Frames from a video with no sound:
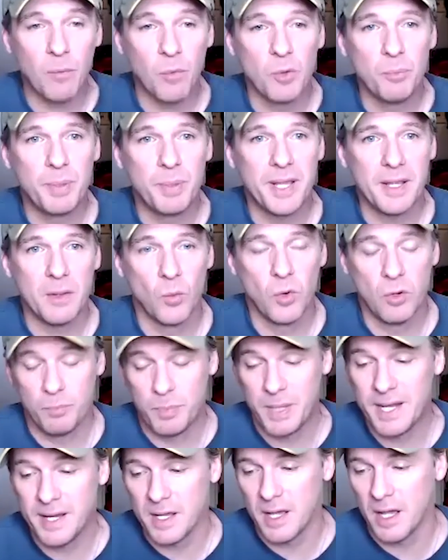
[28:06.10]

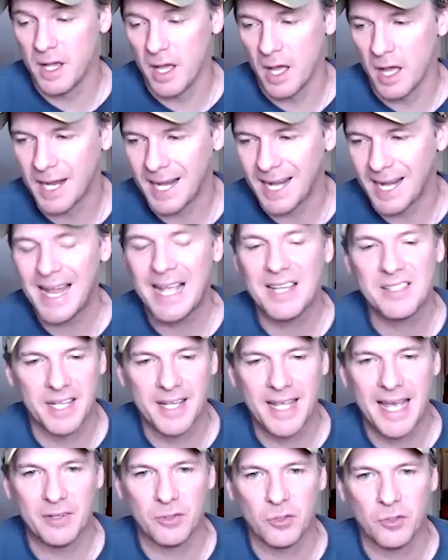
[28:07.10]
be a classic
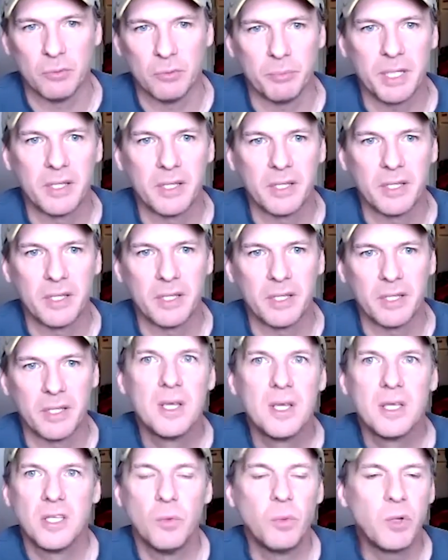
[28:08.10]
add-on, because
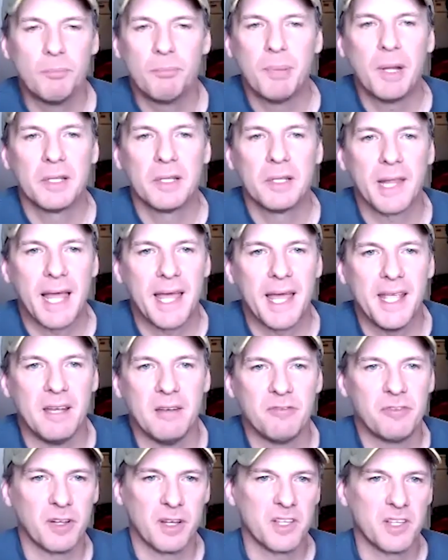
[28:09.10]
you wouldn't bundle that in,
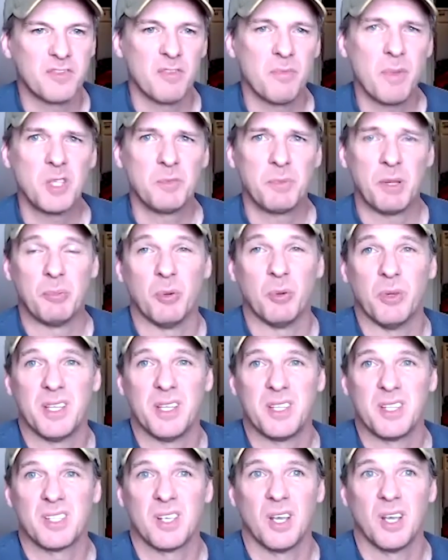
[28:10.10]
because for most people, they
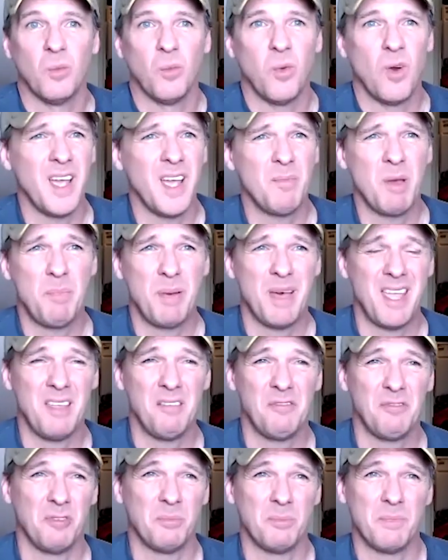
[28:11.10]
just go, why am I paying
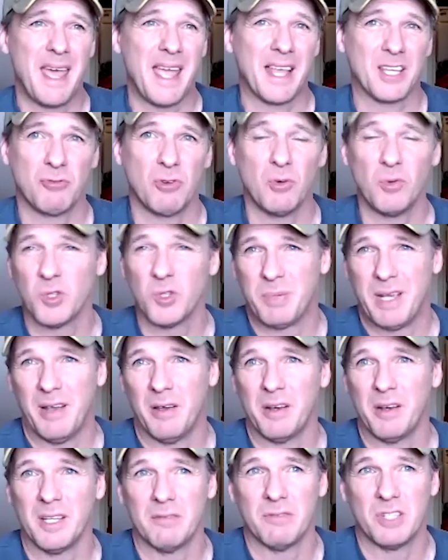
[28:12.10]
for extra horsepower? I
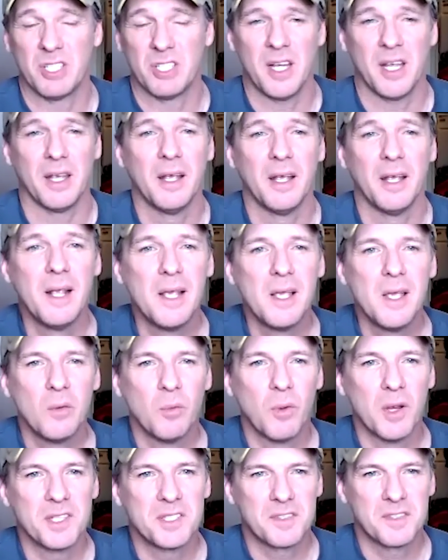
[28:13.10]
don't give a shit.
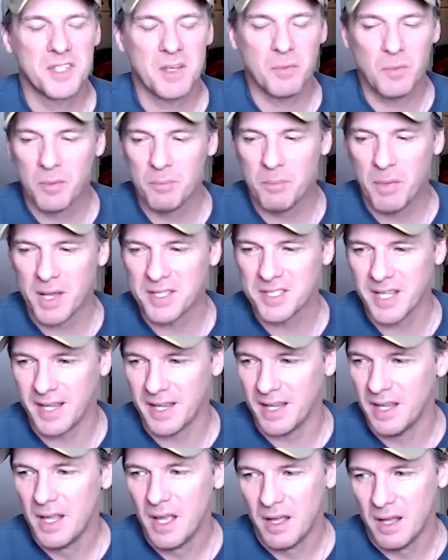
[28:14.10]
Whereas someone might say,
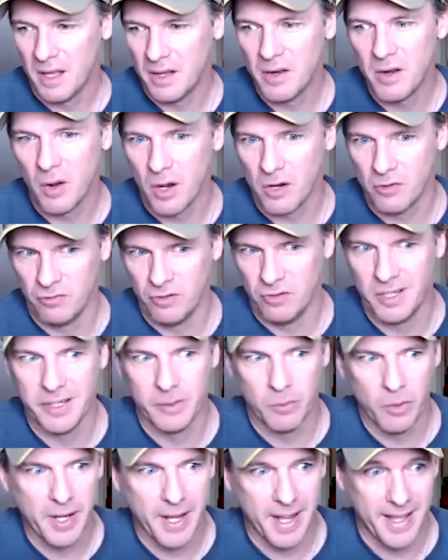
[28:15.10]
I don't know, I really
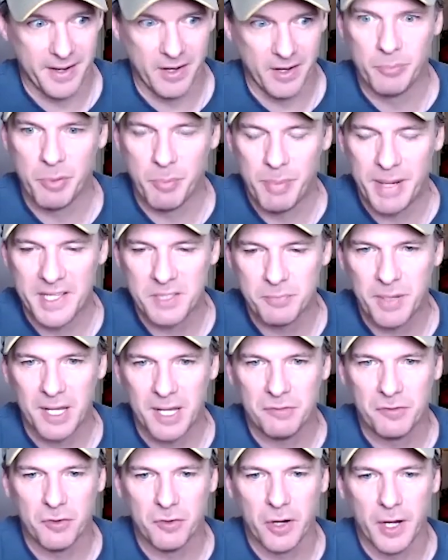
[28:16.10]
want it and I'm prepared to pay
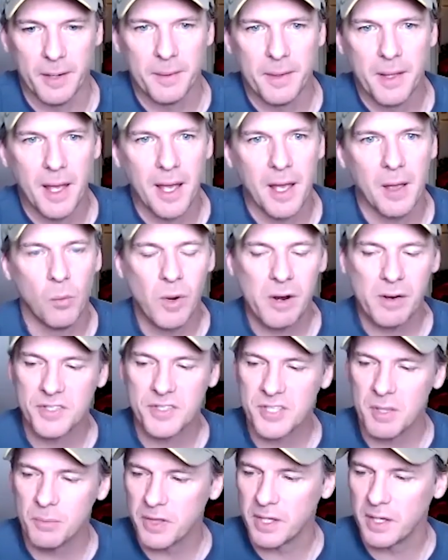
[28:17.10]
for it. Whereas
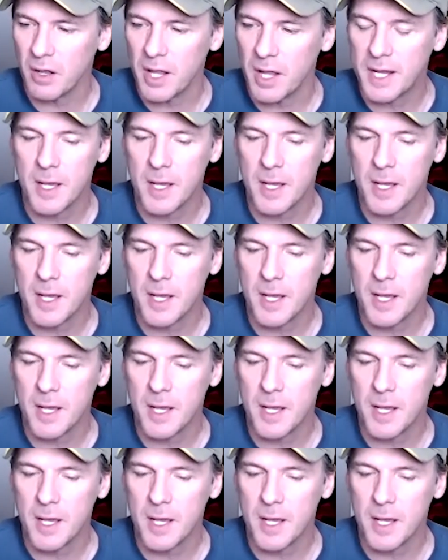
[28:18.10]
something like